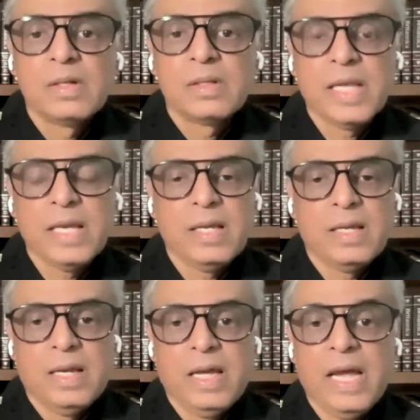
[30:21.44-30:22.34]

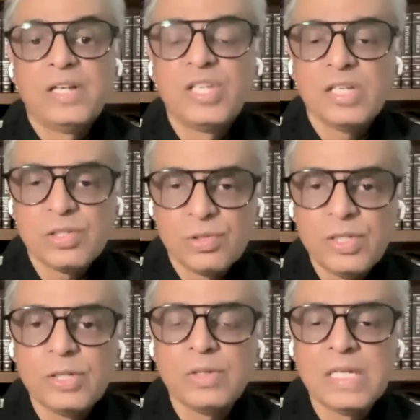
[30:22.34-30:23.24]
they adjust to
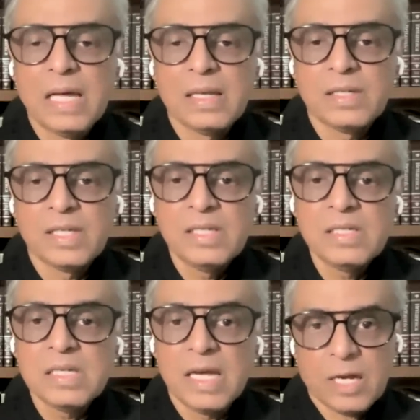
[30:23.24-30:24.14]
new
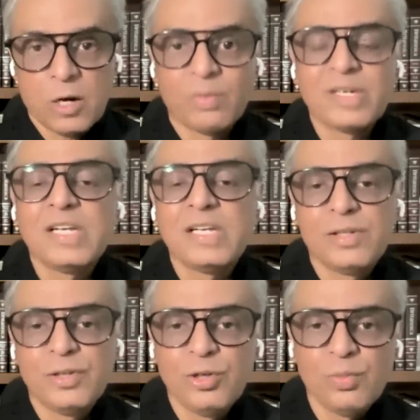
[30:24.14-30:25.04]
realities,
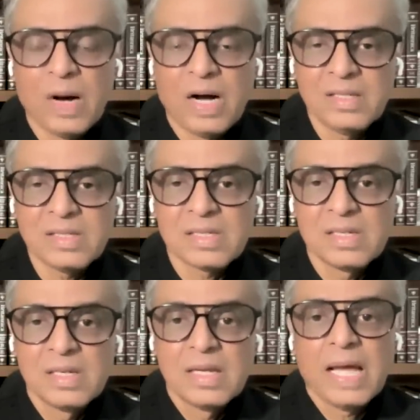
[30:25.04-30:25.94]
accommodate new paths,
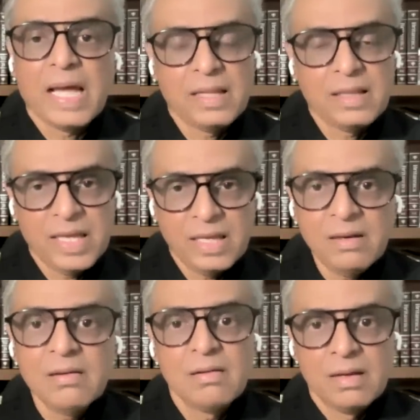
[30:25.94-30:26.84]
and
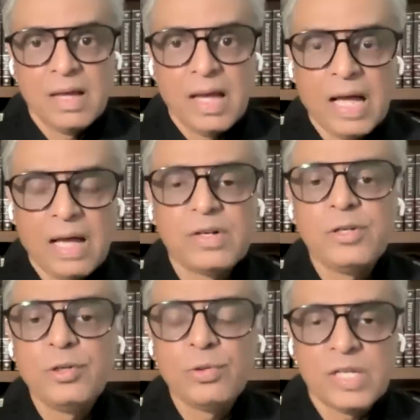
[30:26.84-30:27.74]
then have a
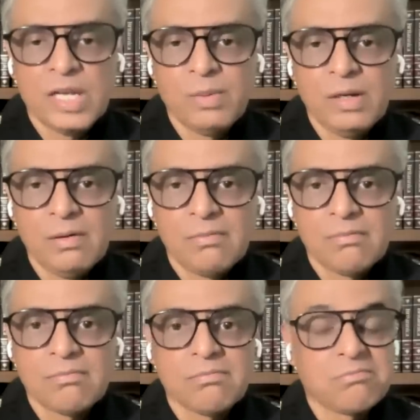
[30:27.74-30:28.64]
new table.
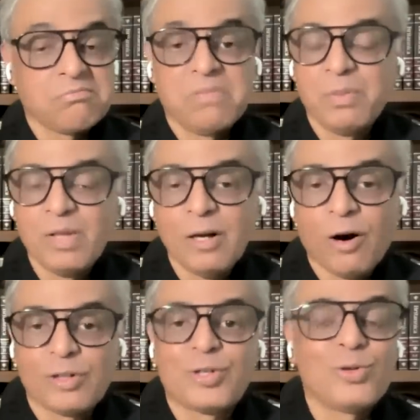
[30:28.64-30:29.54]
Maybe the
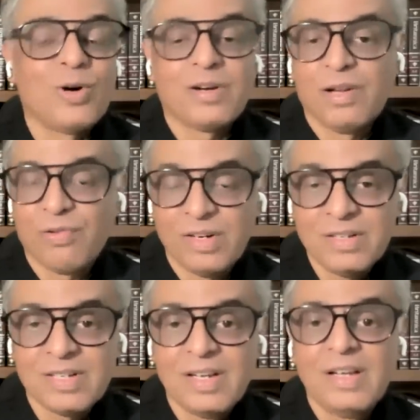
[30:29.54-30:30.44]
horseshoe are
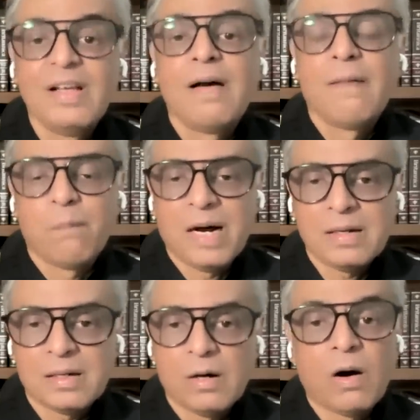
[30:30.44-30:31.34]
different,
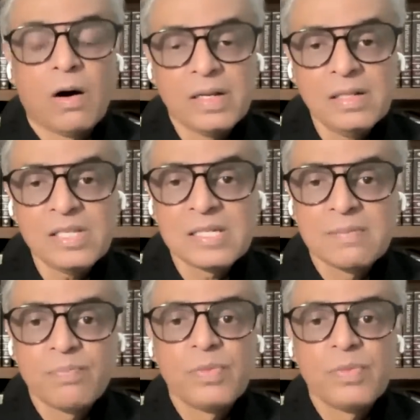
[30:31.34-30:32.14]
but or else